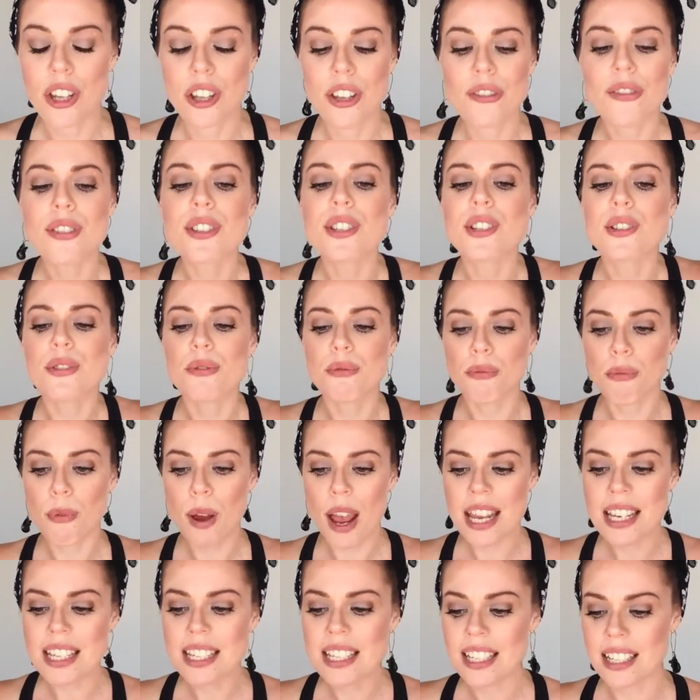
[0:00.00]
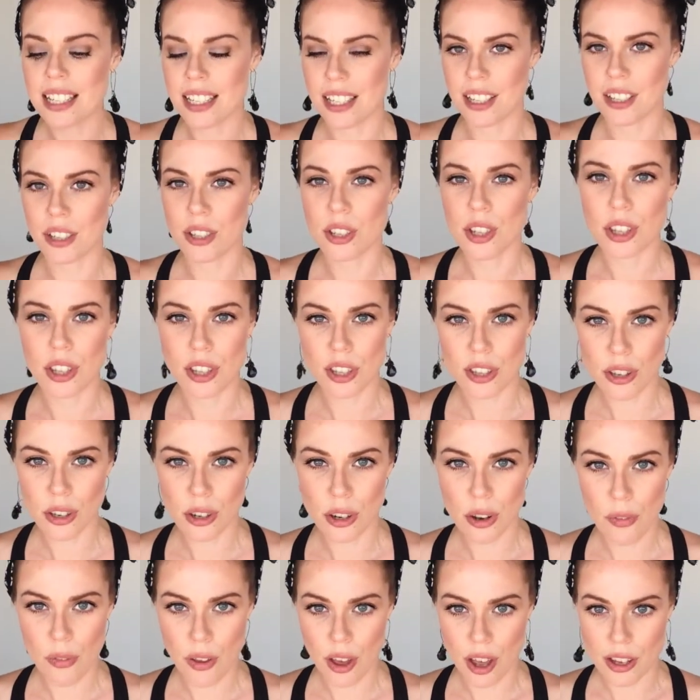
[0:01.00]
you've surrendered it to the
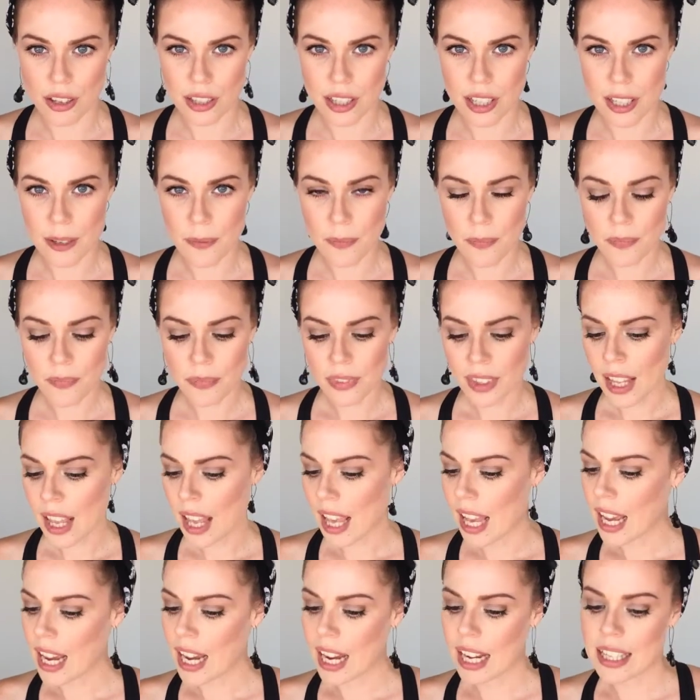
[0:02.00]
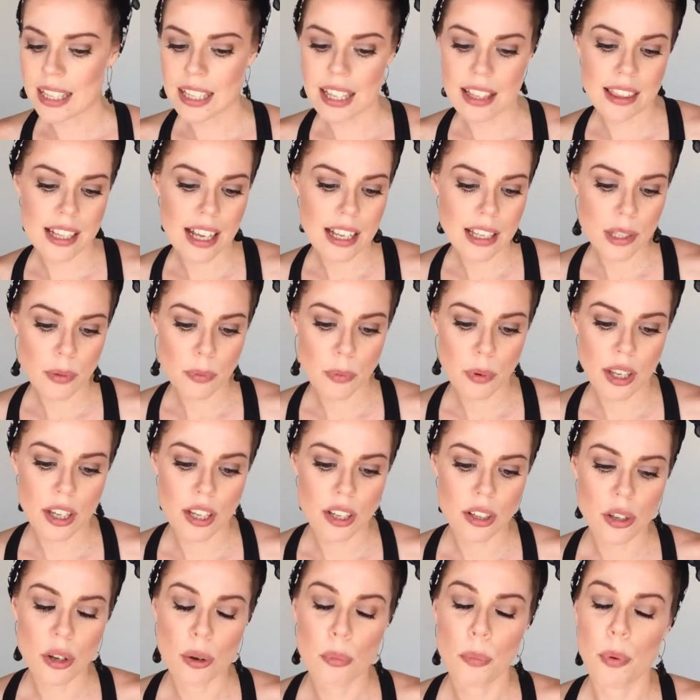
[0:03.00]
universe, and then that's
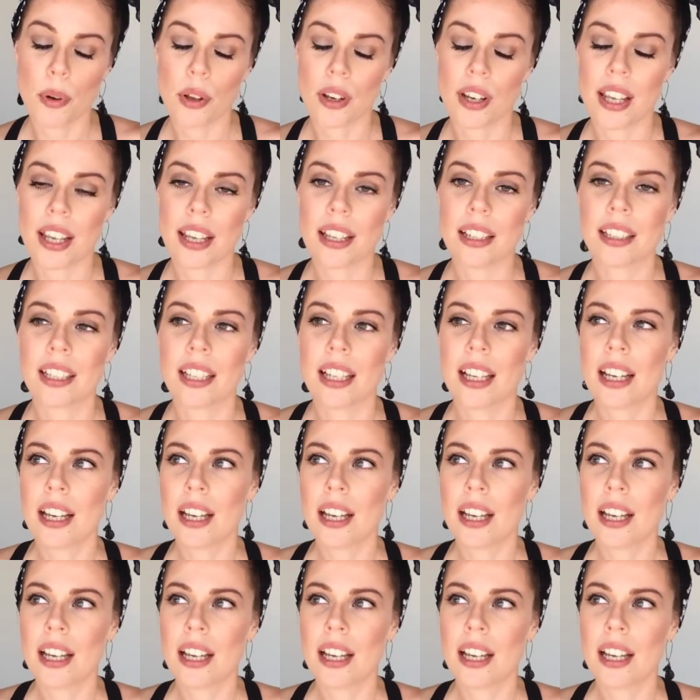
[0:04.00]
when your body,